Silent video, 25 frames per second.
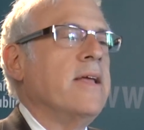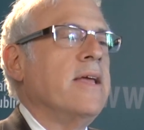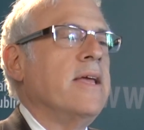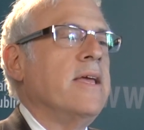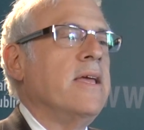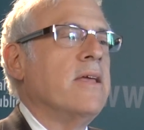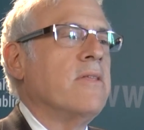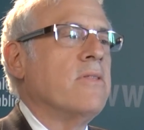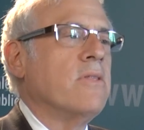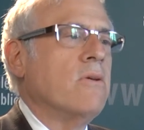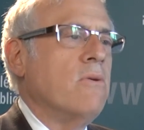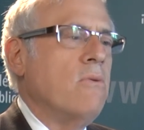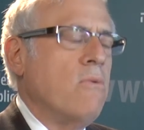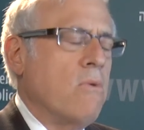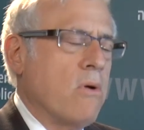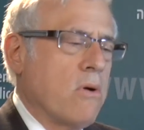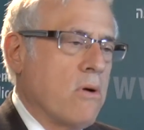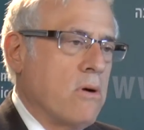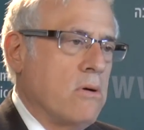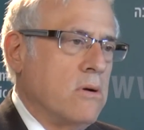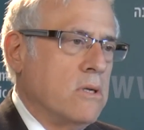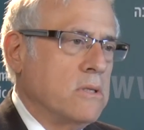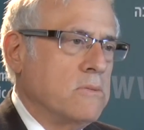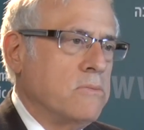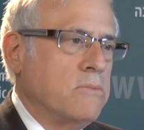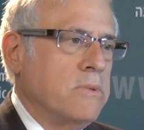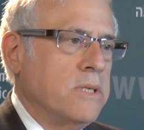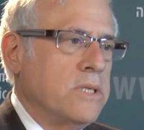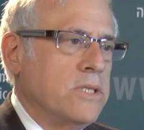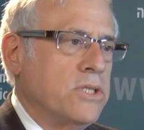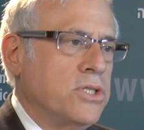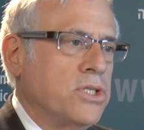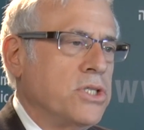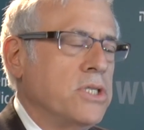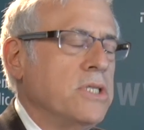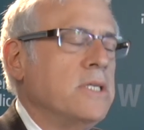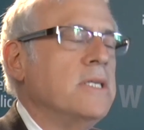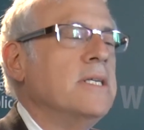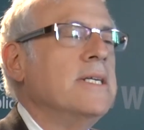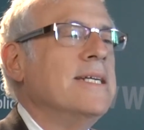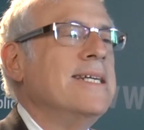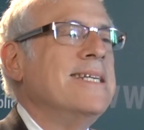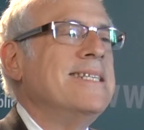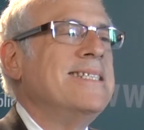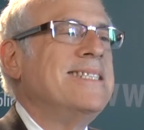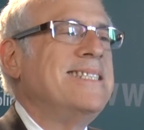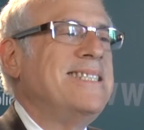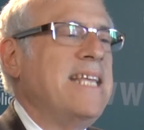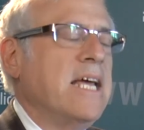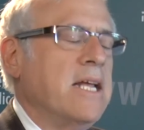in the world which
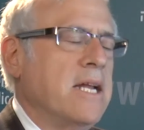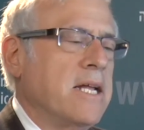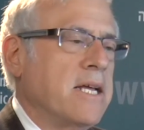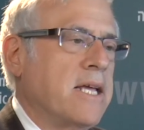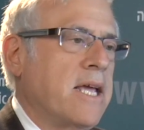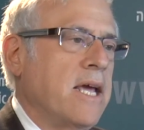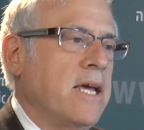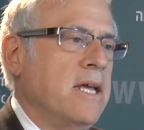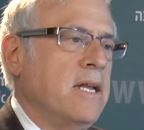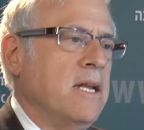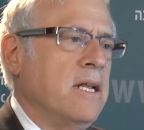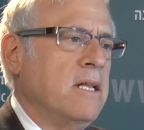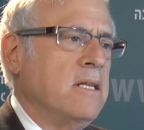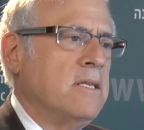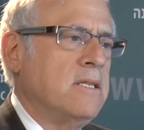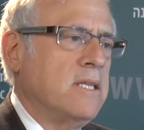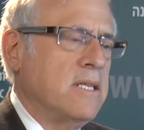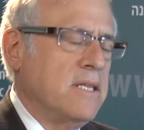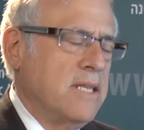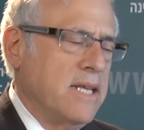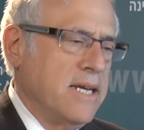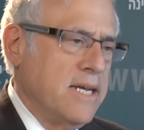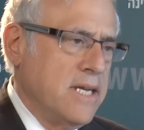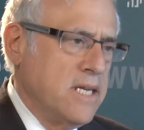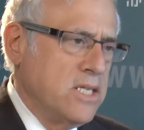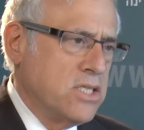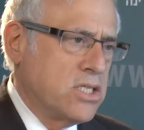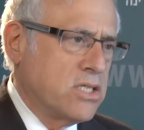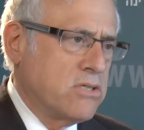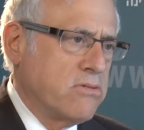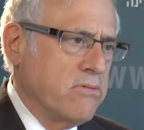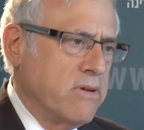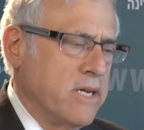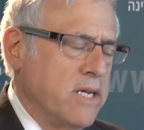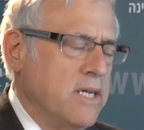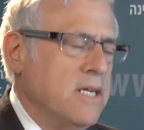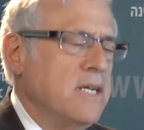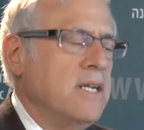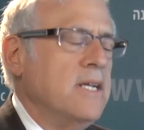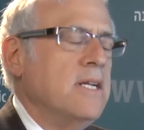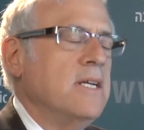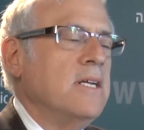is dedicated to the history